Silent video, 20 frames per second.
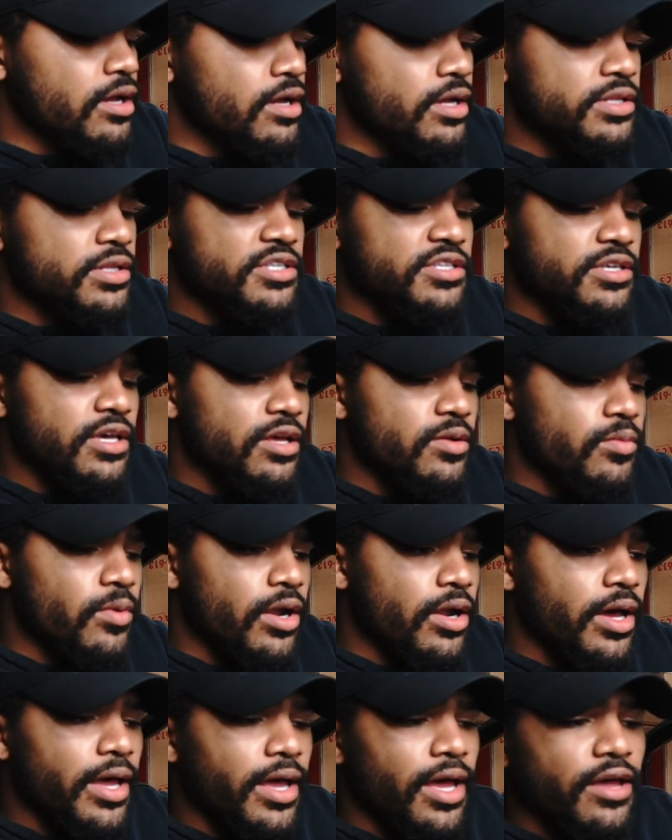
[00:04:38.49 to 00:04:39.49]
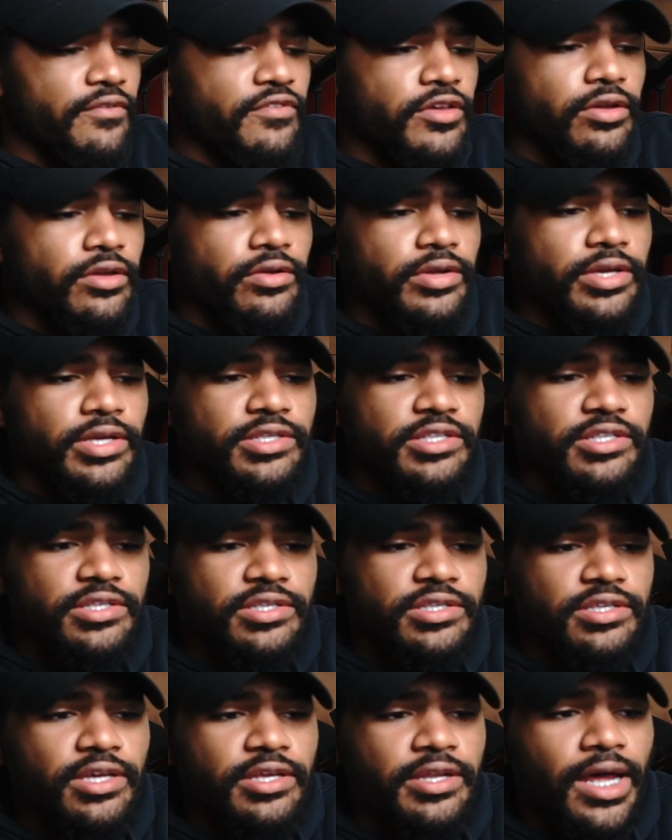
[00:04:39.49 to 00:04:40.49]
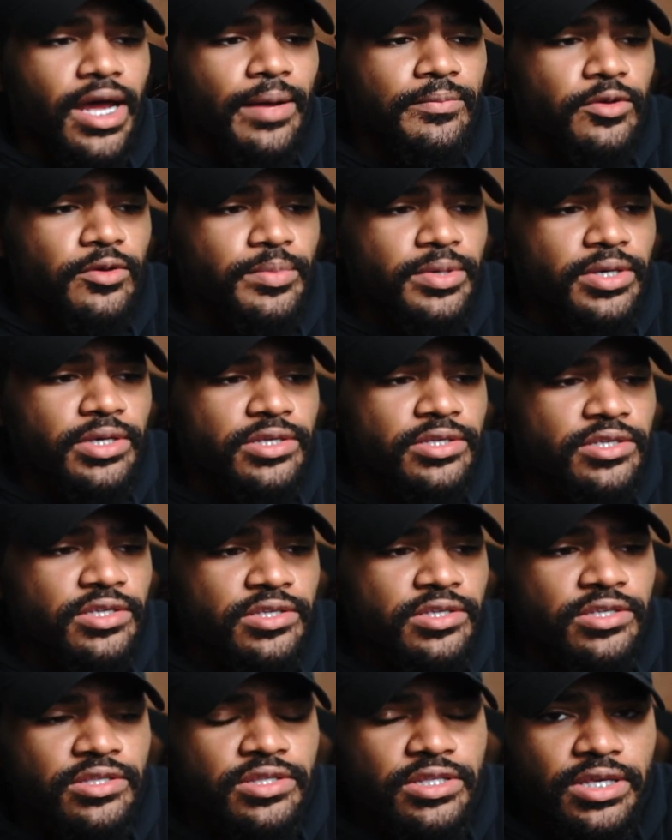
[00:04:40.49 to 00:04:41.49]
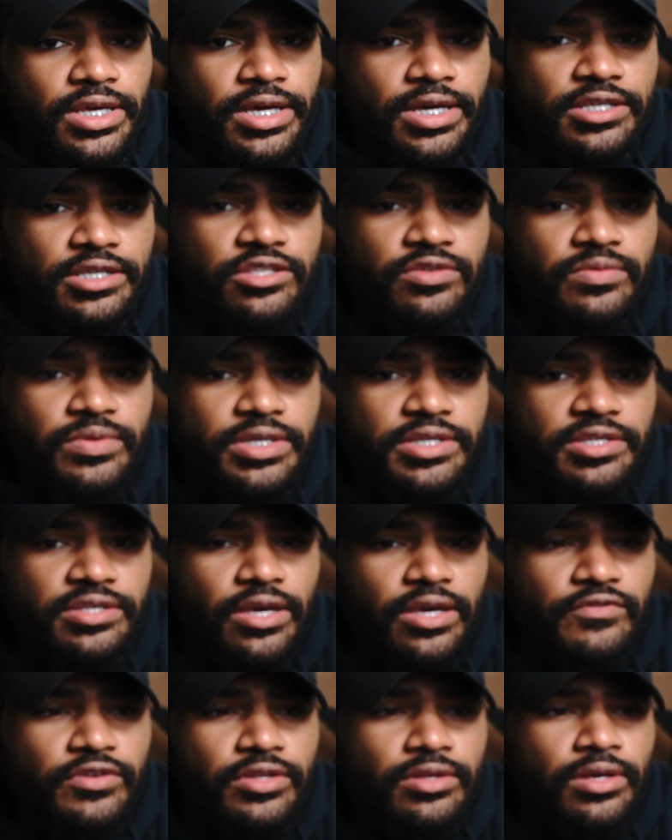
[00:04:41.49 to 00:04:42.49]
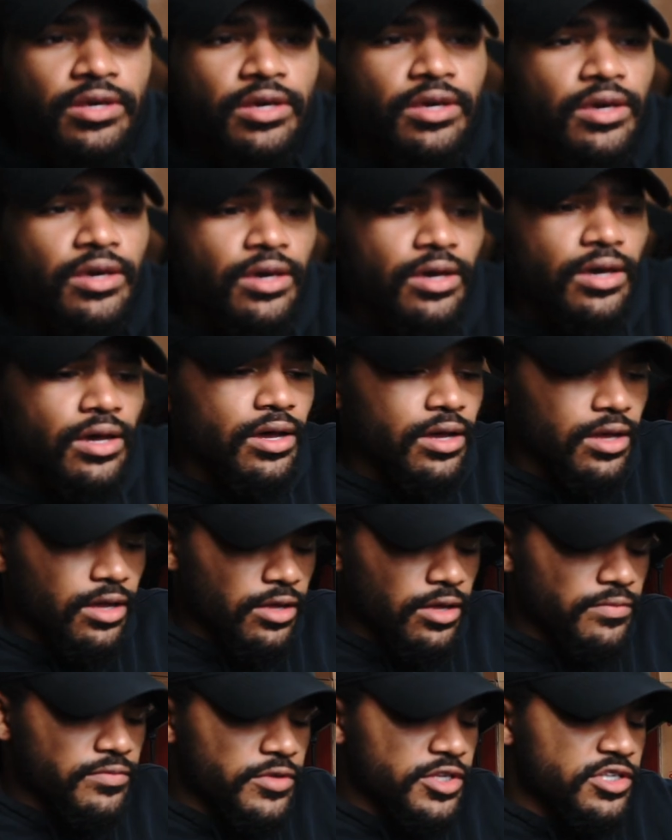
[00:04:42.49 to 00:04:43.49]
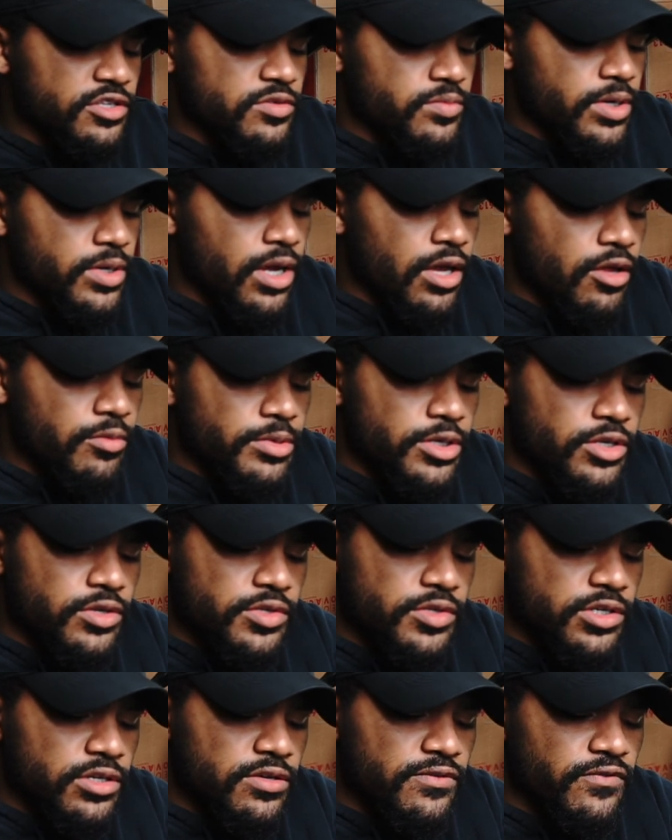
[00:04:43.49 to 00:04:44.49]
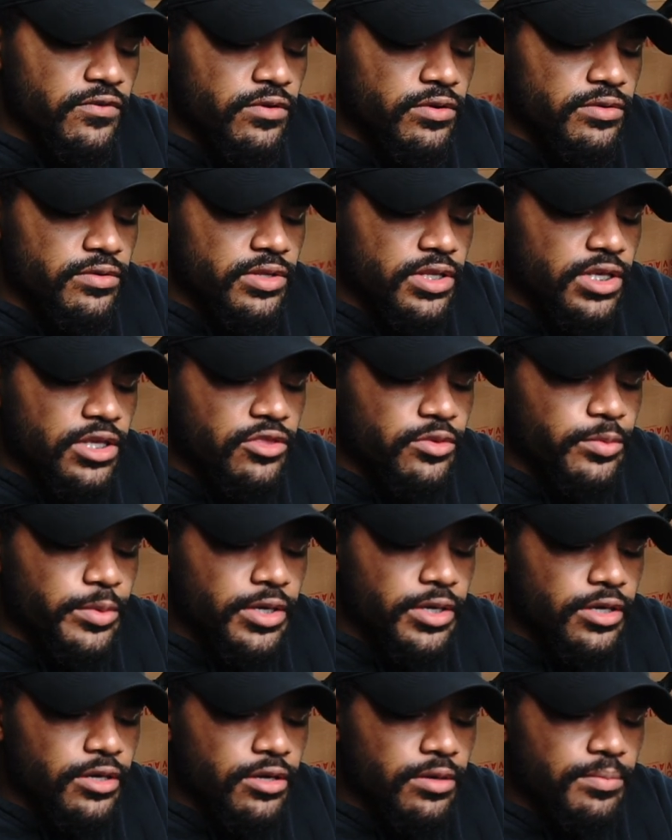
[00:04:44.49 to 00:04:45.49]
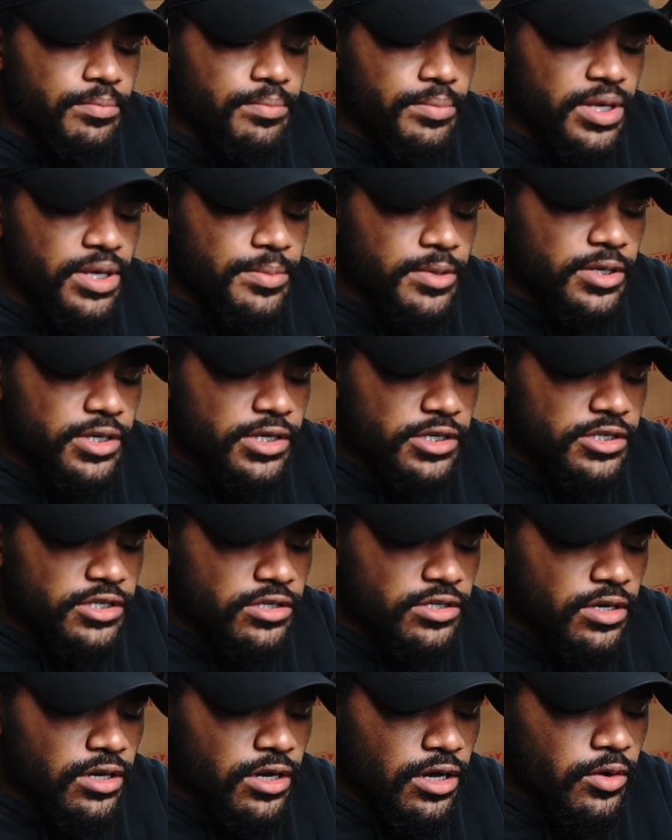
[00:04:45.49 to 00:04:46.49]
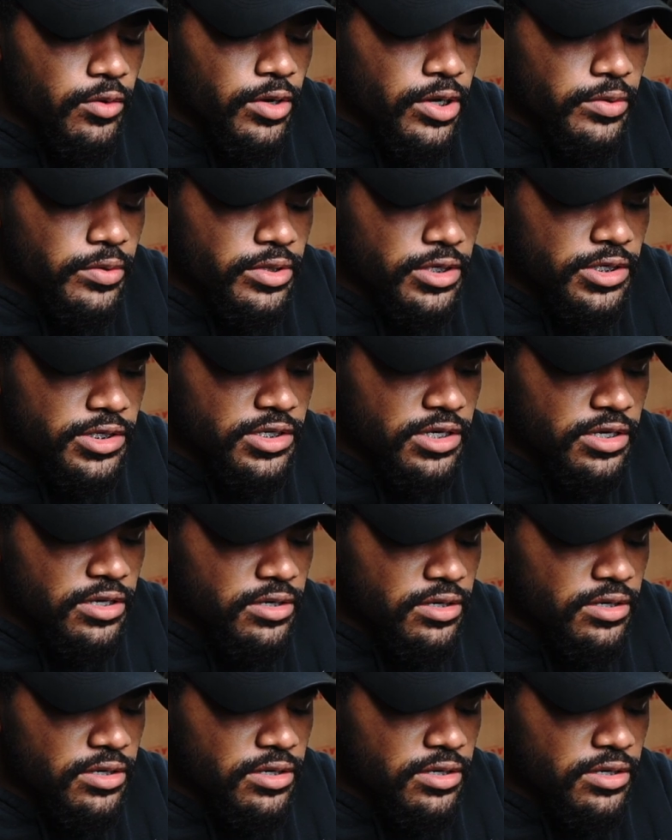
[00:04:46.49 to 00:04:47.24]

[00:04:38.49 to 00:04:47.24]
Instead, what I have here is this adapter piece. This is the S27. This is what I'll be using for the 3M PPS quick release kit.